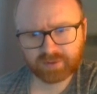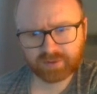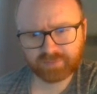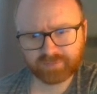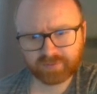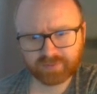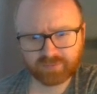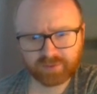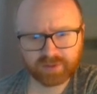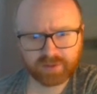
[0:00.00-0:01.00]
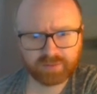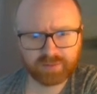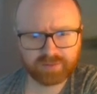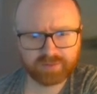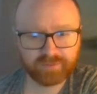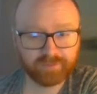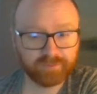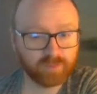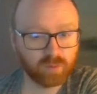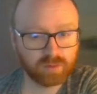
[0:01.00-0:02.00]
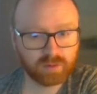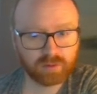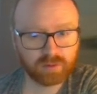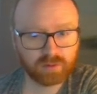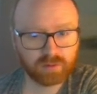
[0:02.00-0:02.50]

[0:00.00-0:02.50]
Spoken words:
95 is on the radar, bishop d4.